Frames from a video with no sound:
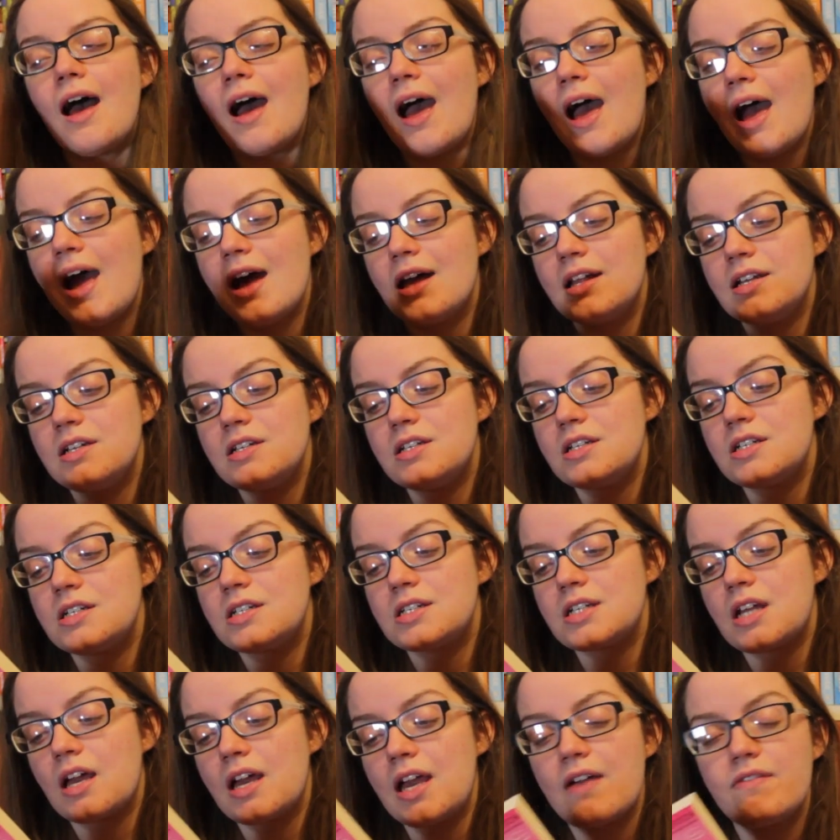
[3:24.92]
And
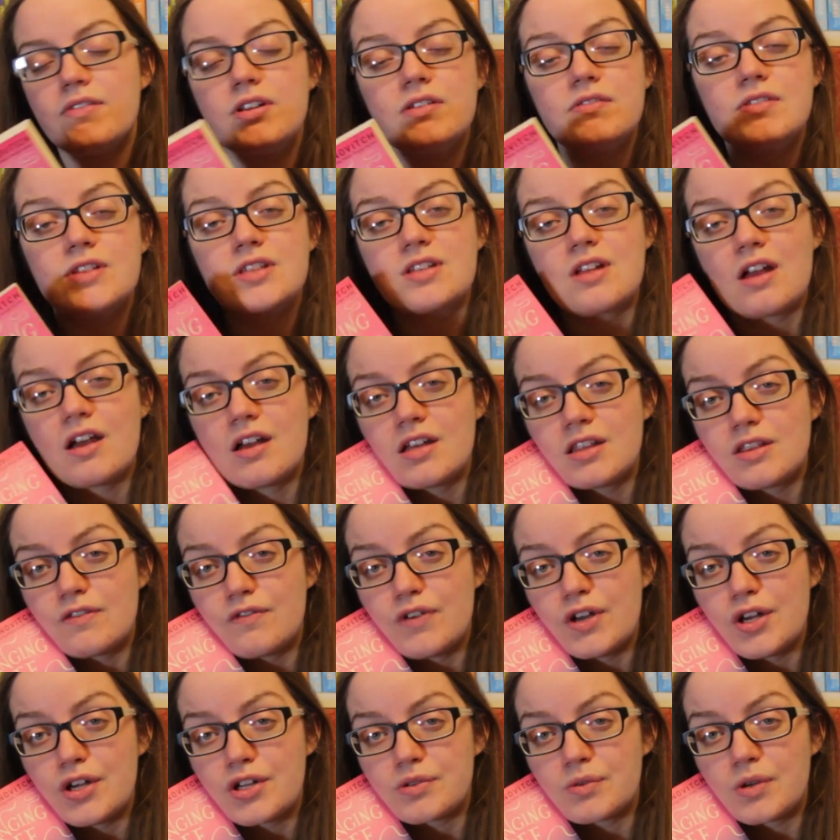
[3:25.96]
I haven't even started the
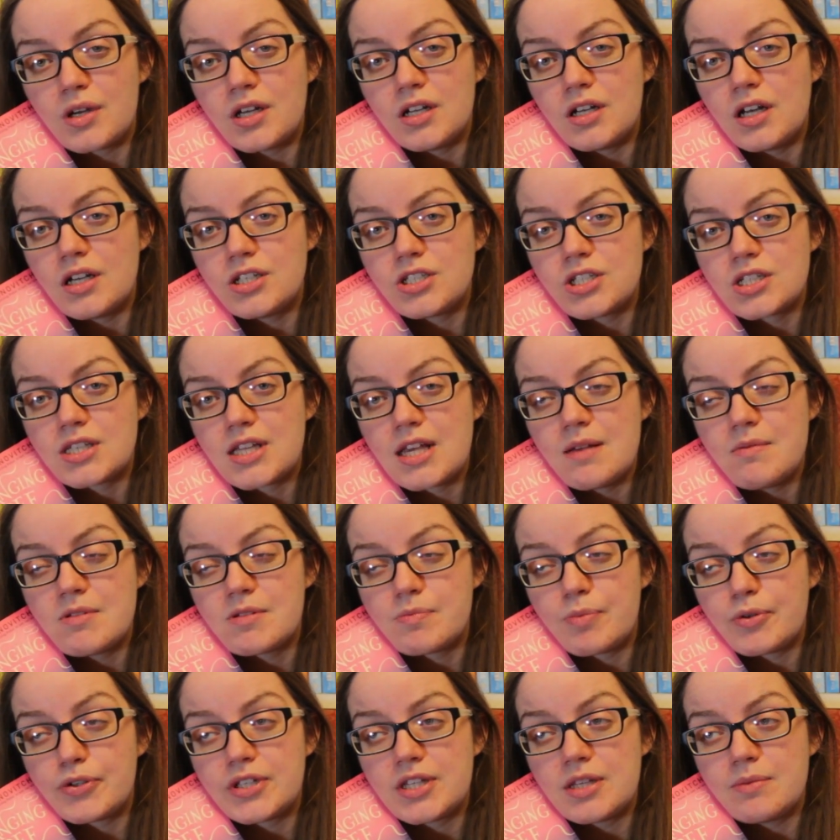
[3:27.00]
first one. I just keep
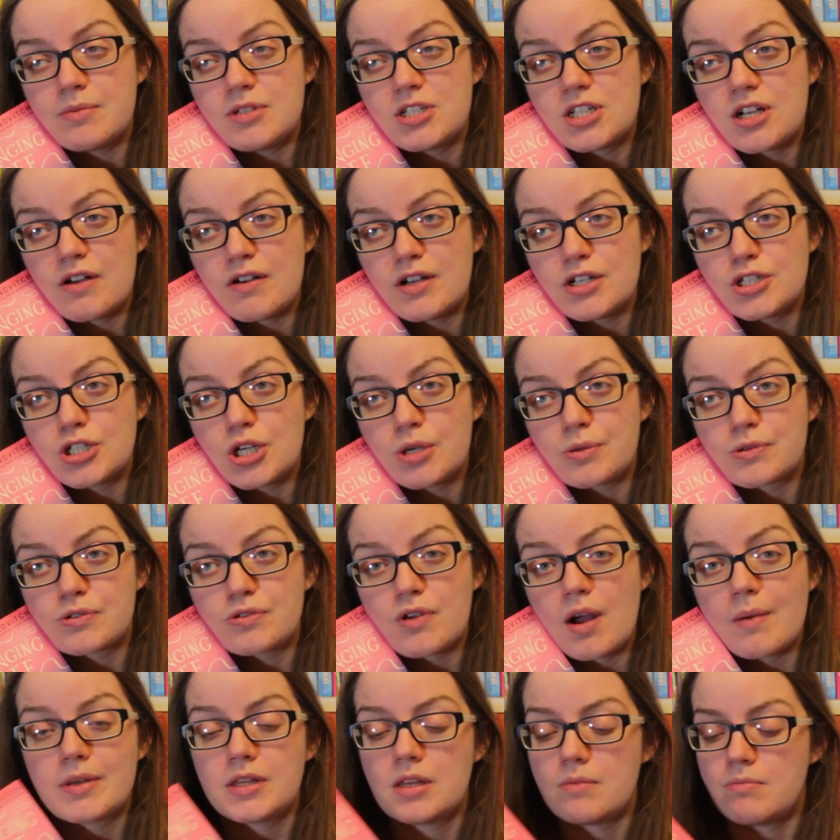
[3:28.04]
spotting them in charity shops,
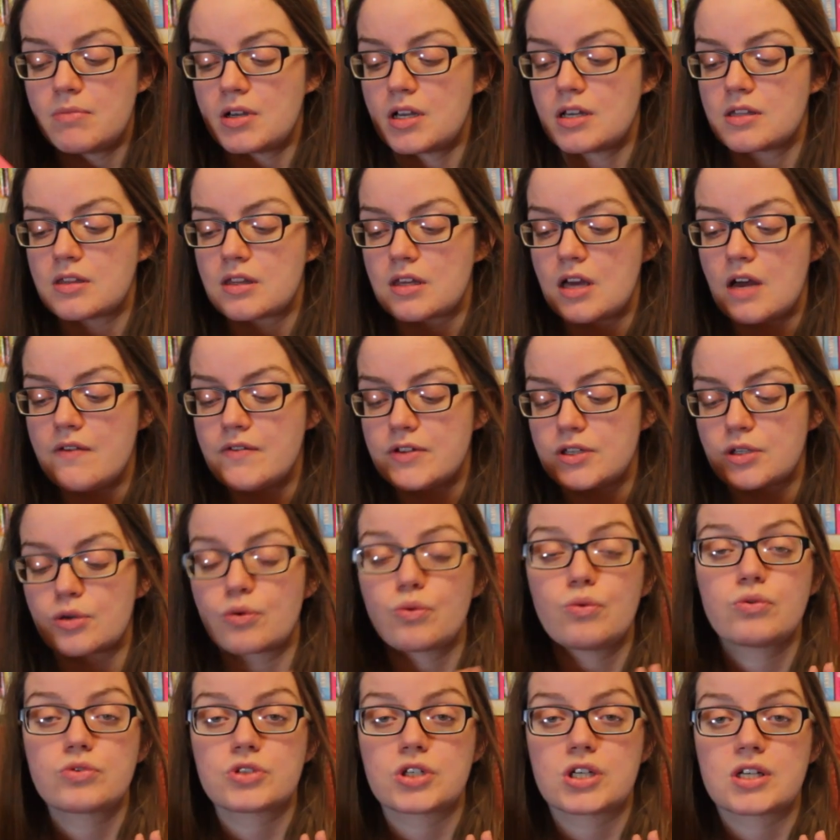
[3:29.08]
grabbing them because the covers are
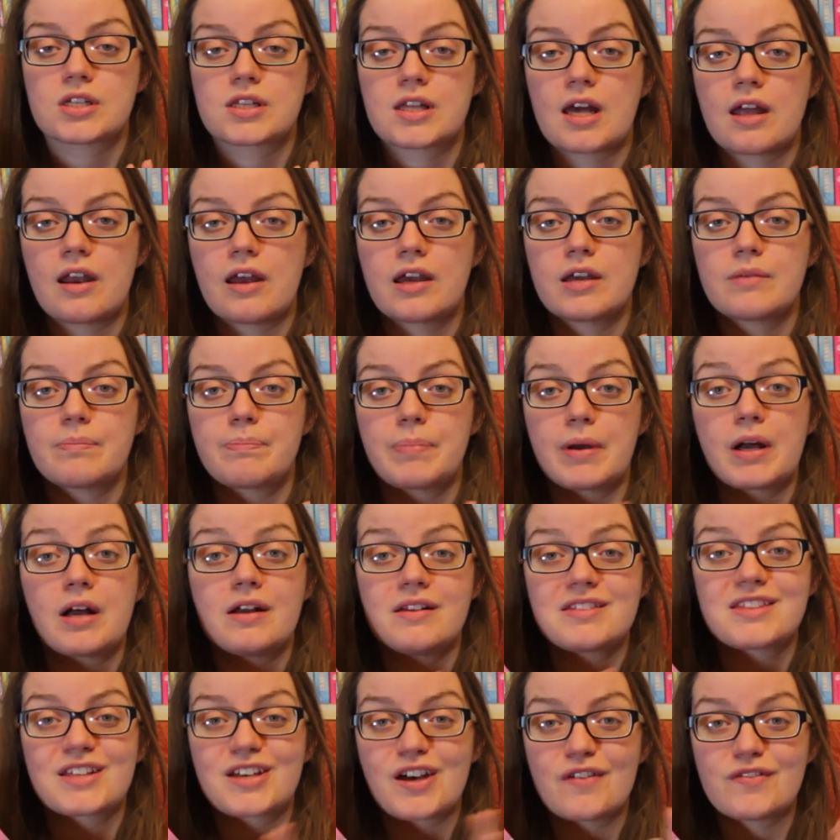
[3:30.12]
gorgeous. And
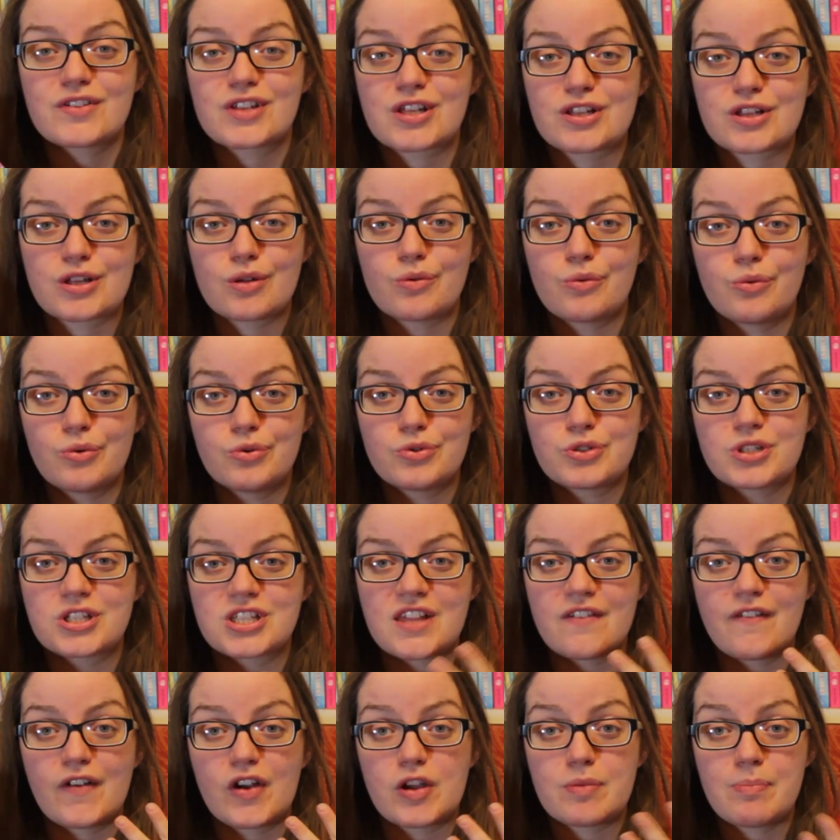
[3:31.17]
because the covers are so gorgeous,
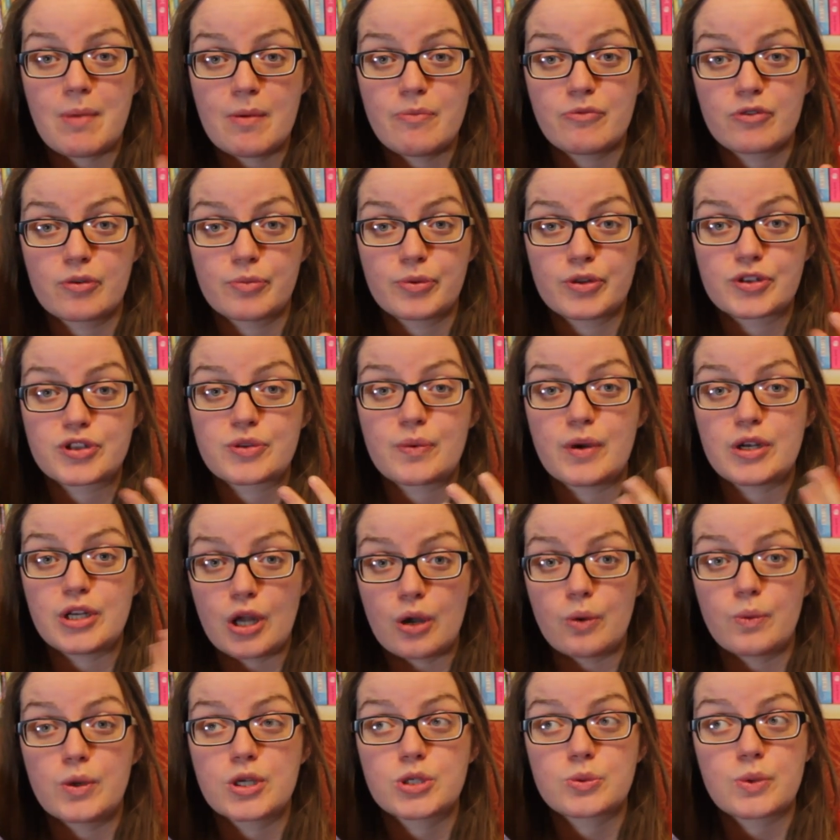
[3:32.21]
they're very memorable. So I
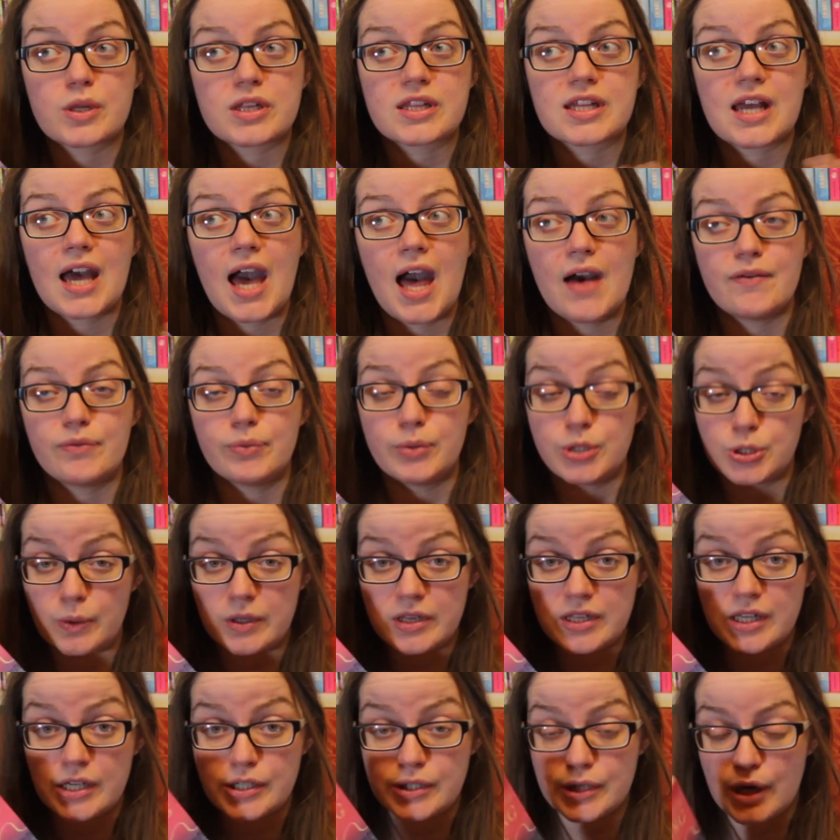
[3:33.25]
know which ones I have and which
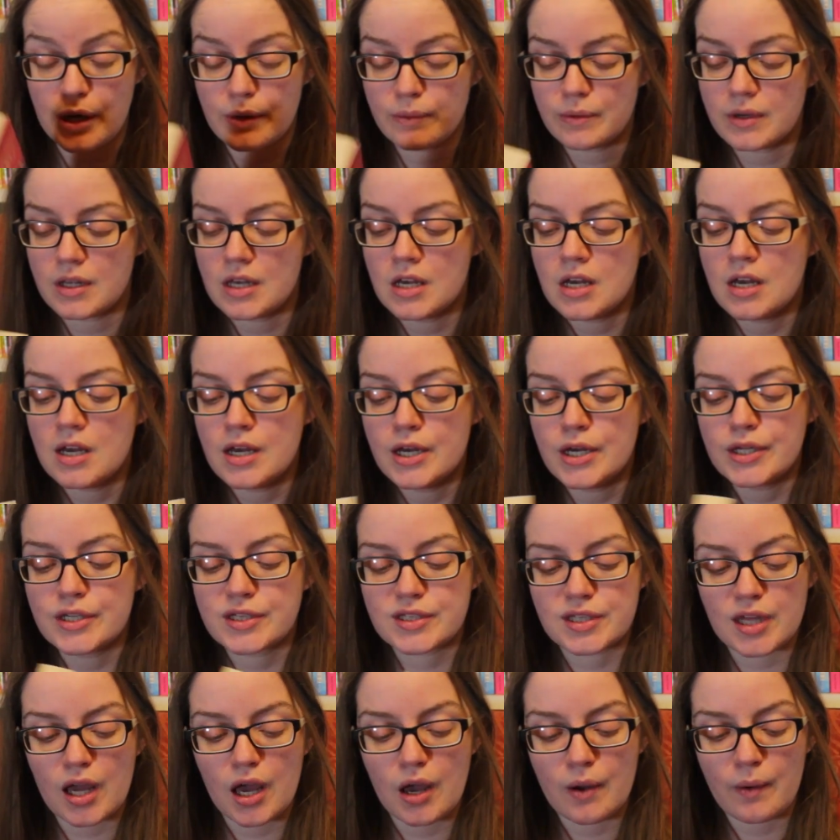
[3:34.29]
ones I don't.
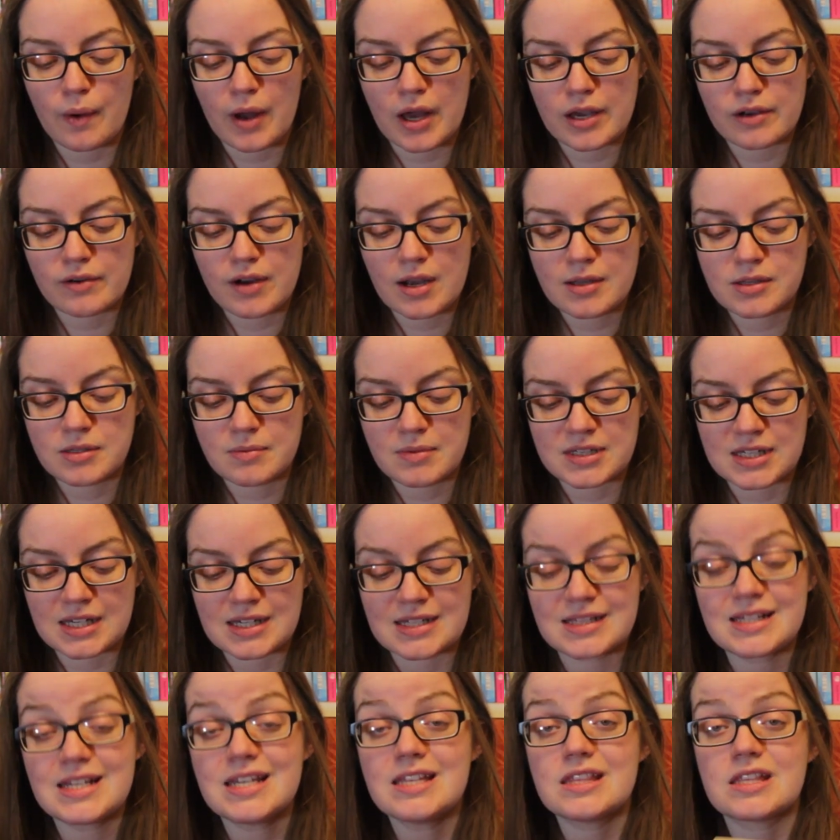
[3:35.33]
So I grab them once I
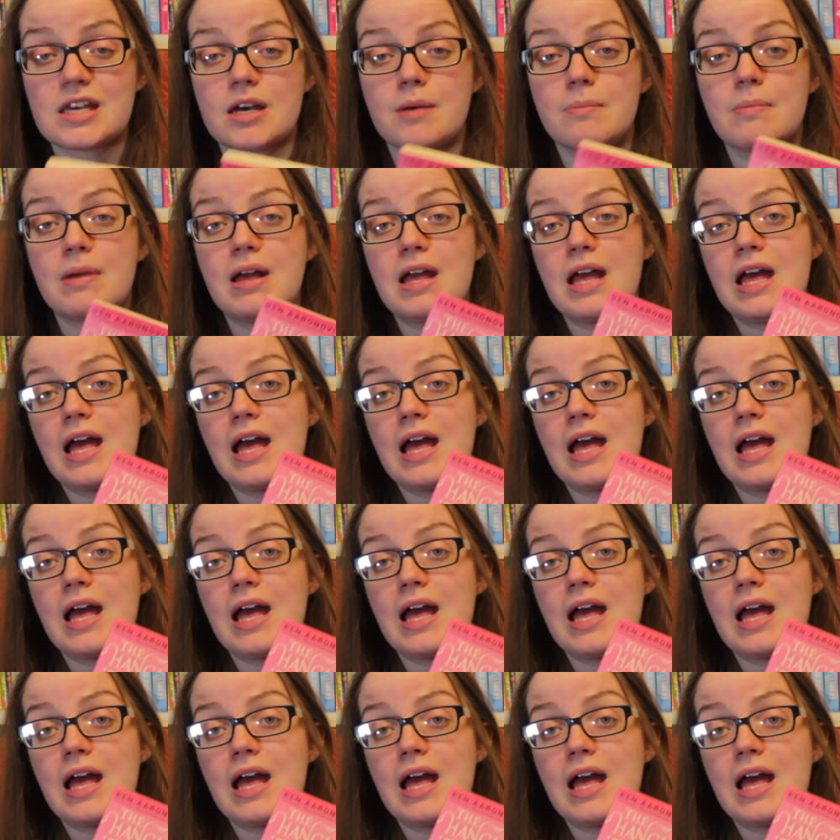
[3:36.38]
see them,